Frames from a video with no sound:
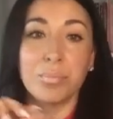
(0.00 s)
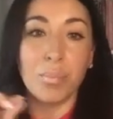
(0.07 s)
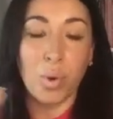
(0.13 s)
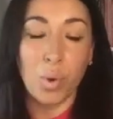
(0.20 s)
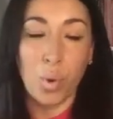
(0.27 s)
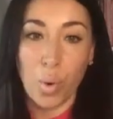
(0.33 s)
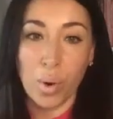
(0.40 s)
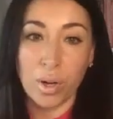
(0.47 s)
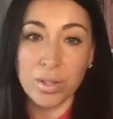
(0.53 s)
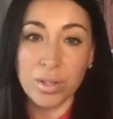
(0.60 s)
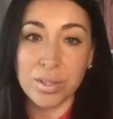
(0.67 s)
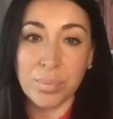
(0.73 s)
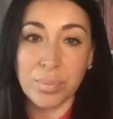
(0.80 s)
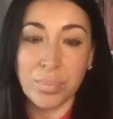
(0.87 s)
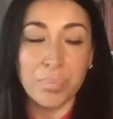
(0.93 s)

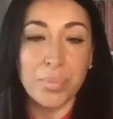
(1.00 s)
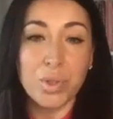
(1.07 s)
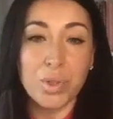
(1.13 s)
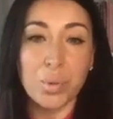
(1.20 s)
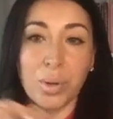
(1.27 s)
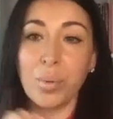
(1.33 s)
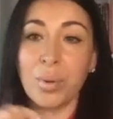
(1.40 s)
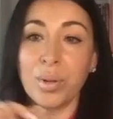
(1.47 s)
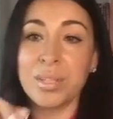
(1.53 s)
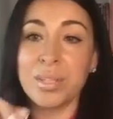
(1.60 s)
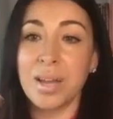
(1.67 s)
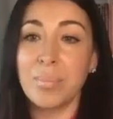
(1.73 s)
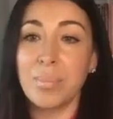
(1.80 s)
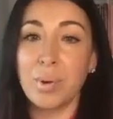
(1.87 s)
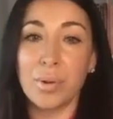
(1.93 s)
course, 21-day
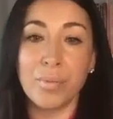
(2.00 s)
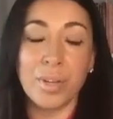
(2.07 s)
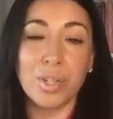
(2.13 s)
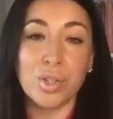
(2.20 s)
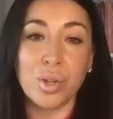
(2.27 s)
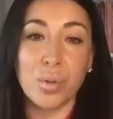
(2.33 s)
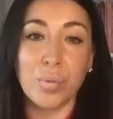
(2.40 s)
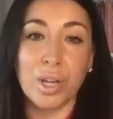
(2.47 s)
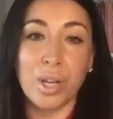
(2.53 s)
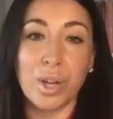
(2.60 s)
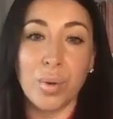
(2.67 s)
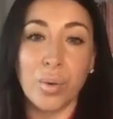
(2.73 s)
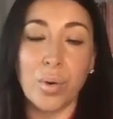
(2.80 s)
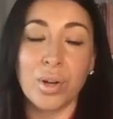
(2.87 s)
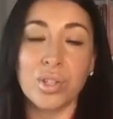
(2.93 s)
motivational video
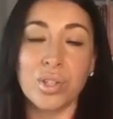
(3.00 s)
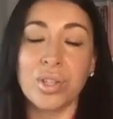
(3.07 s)
course,